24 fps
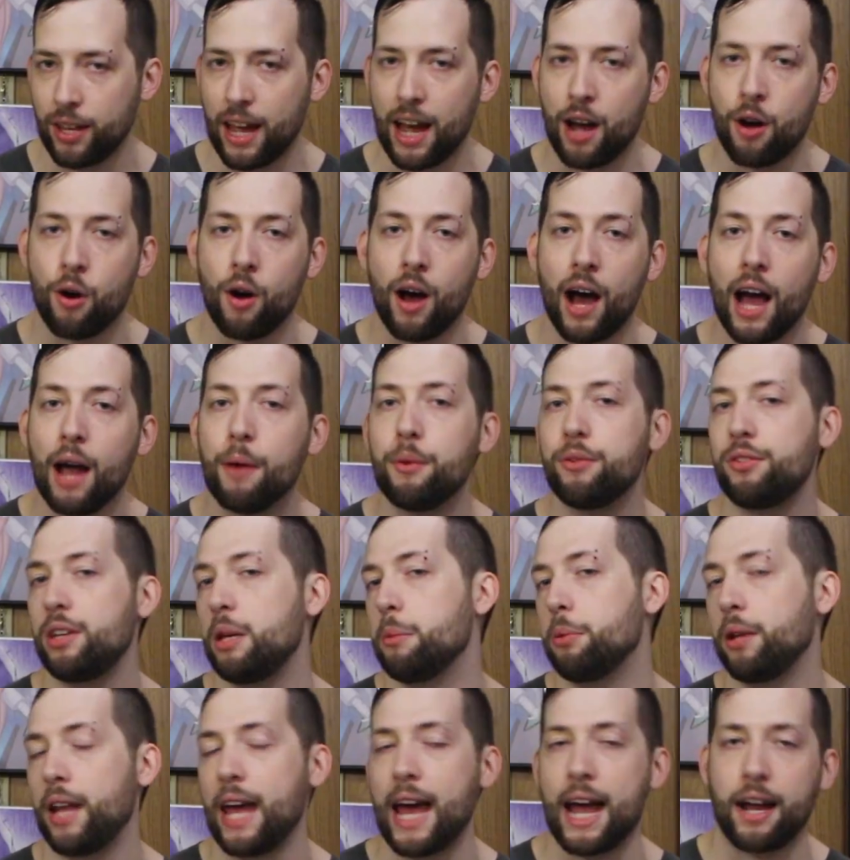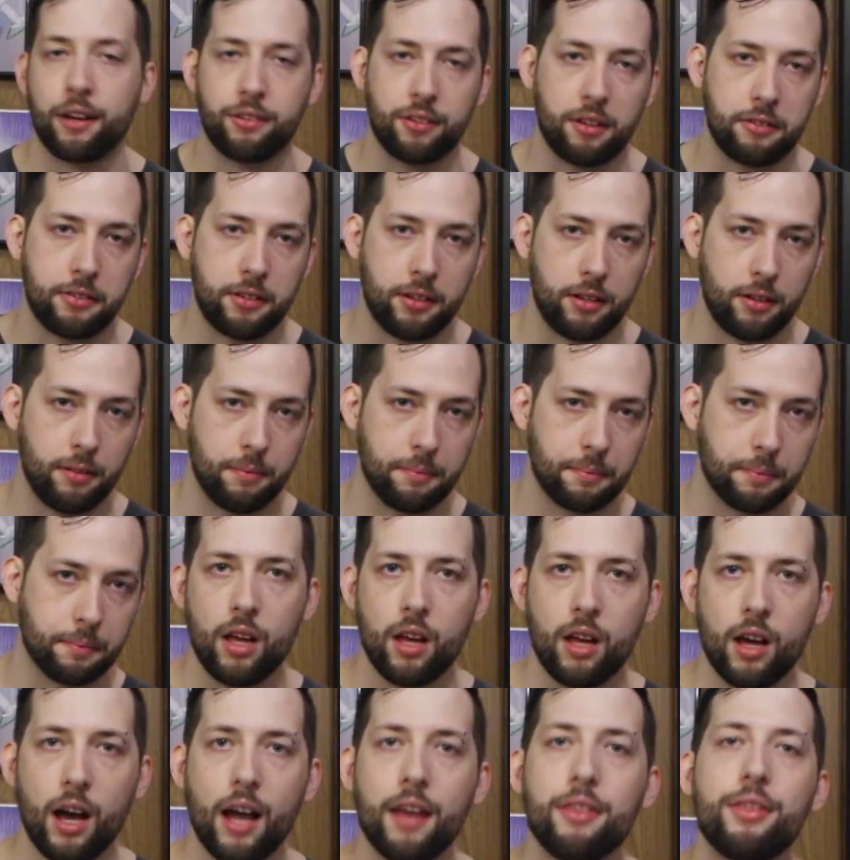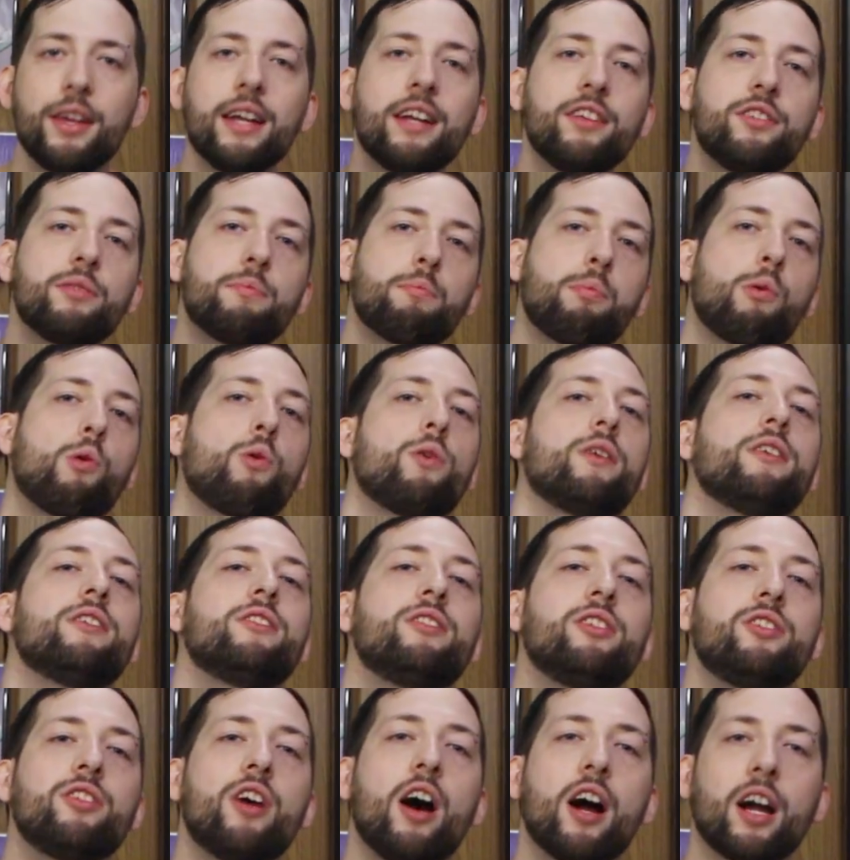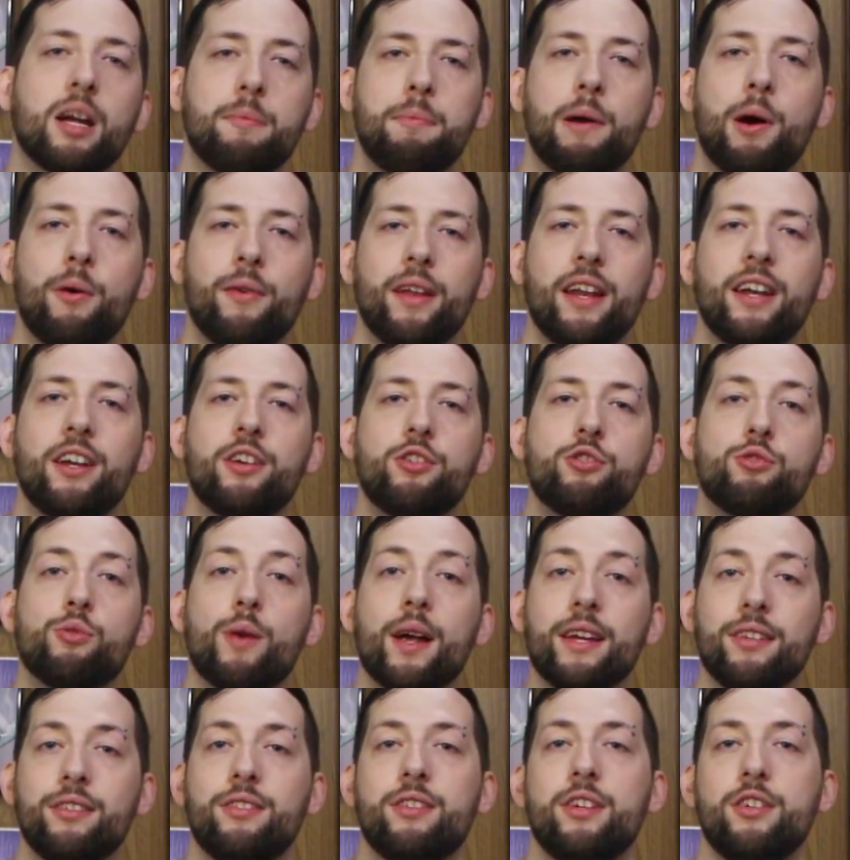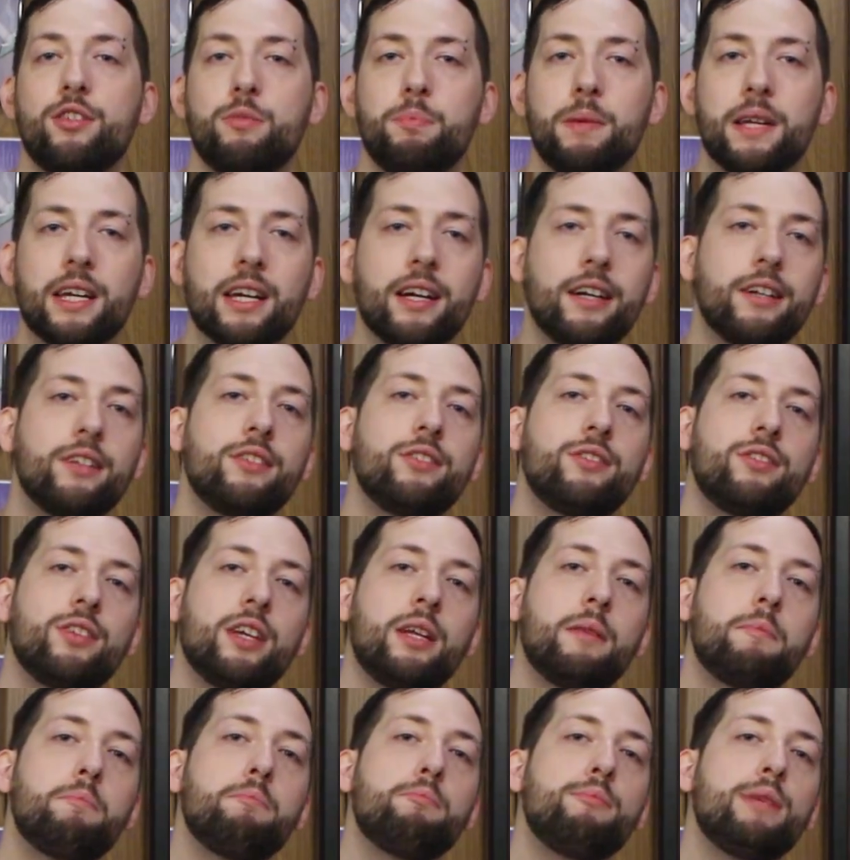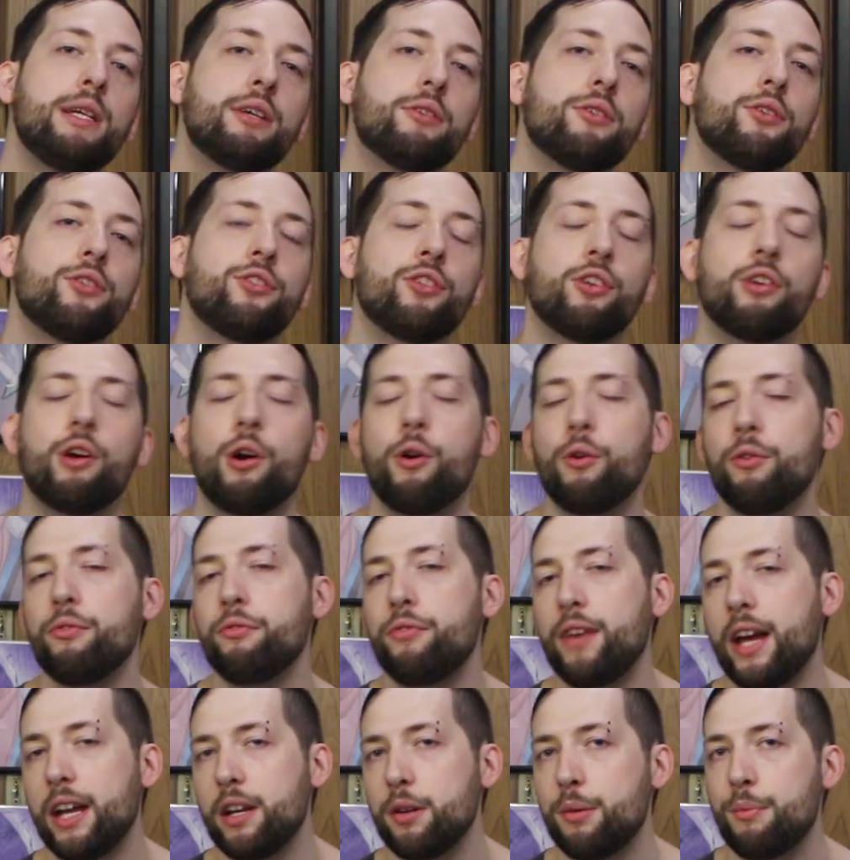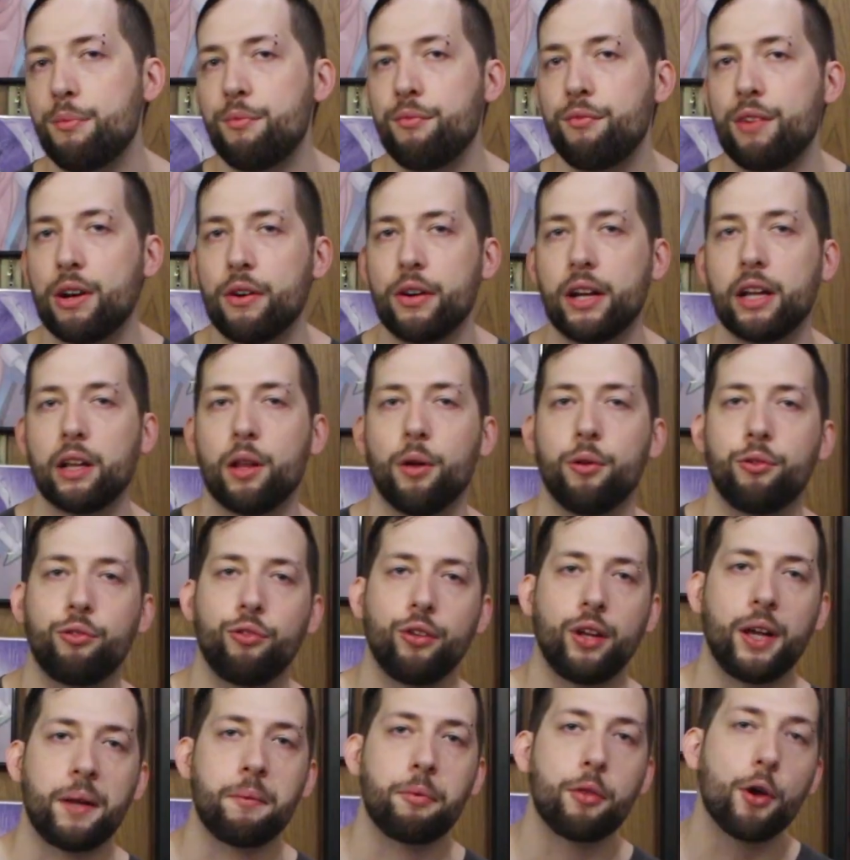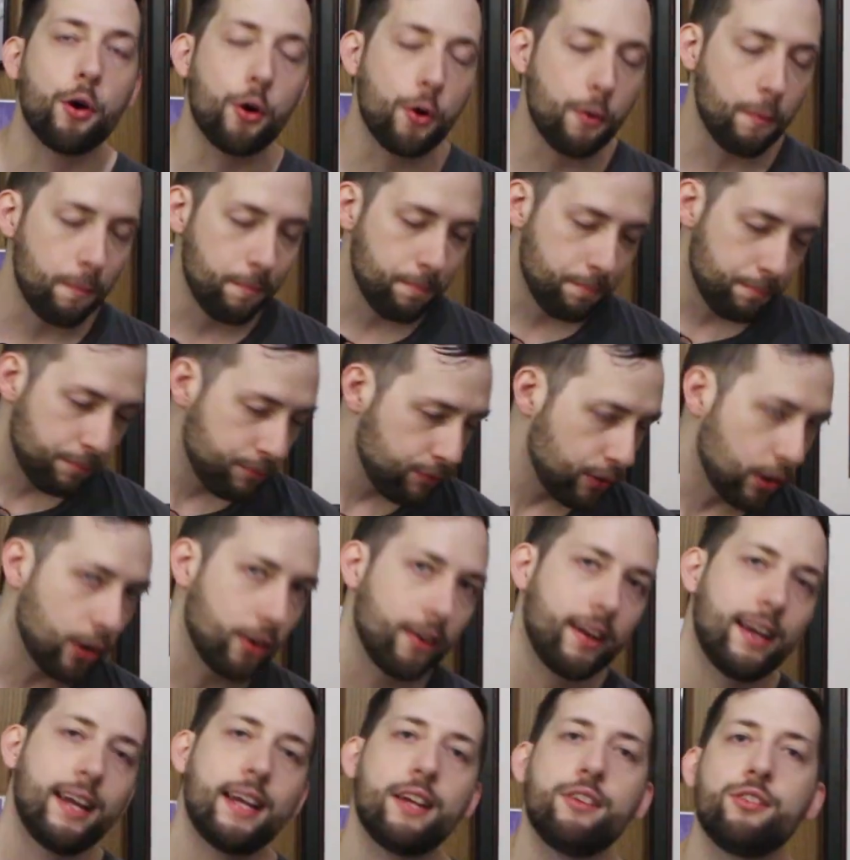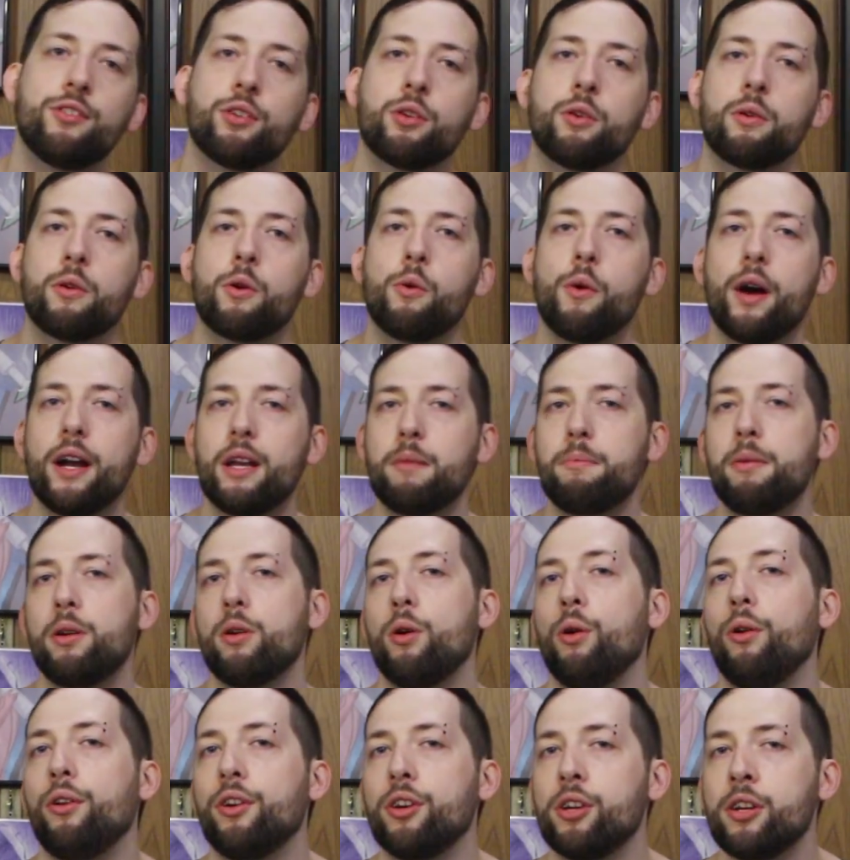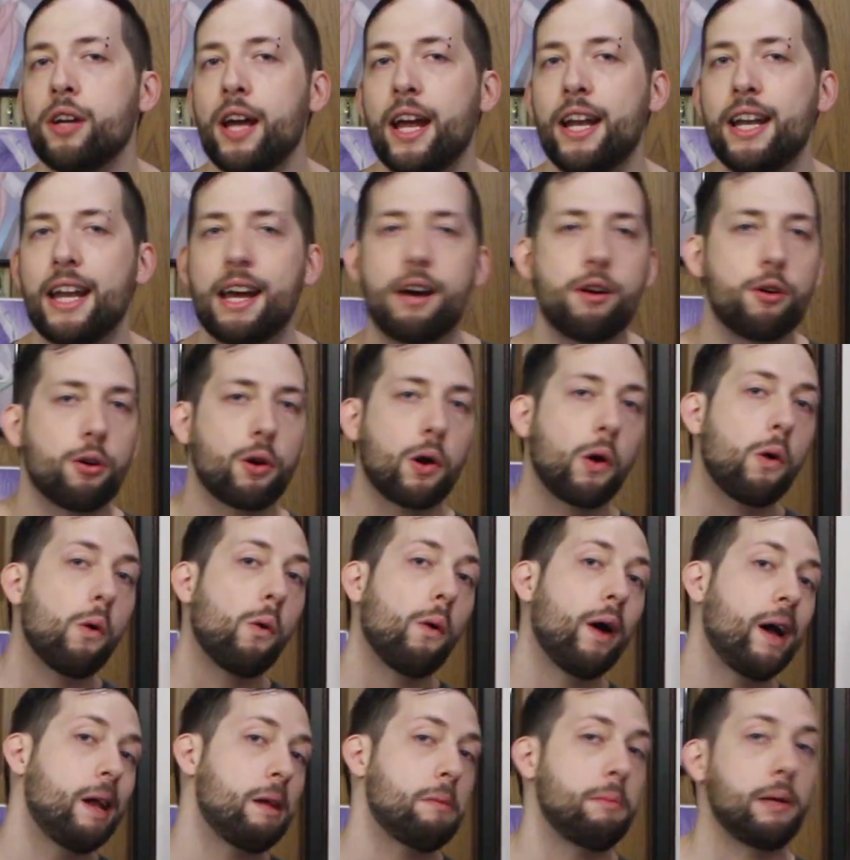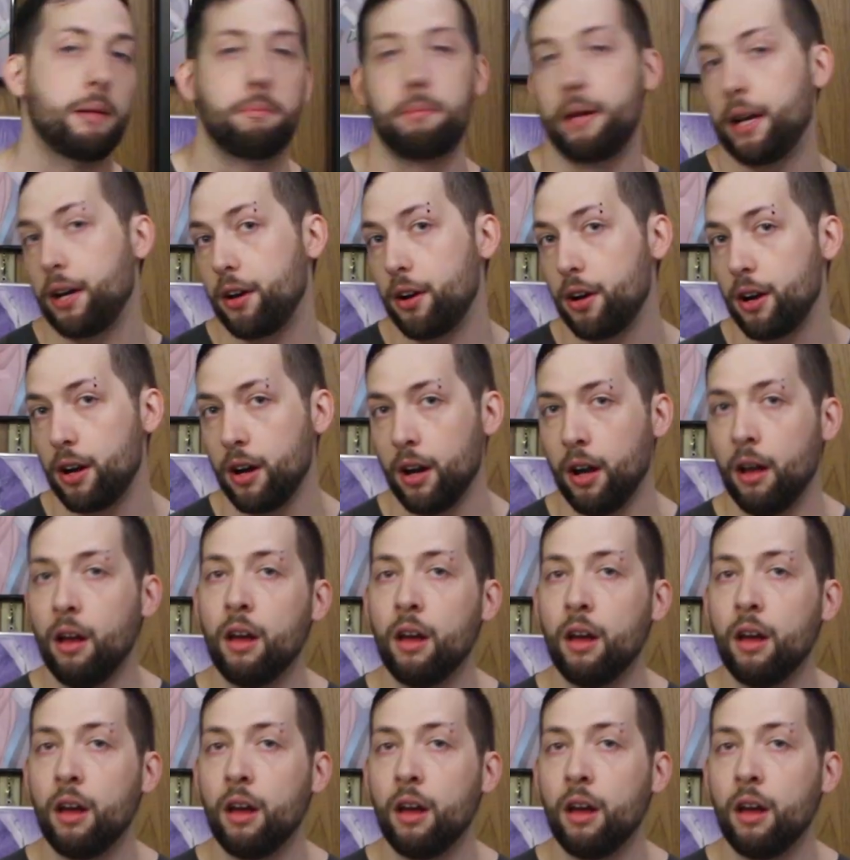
how I was able to access it. I think it's important to talk about and address this because it mirrors our own fandom very closely, though Furry is quite a bit older and now quite a bit bigger.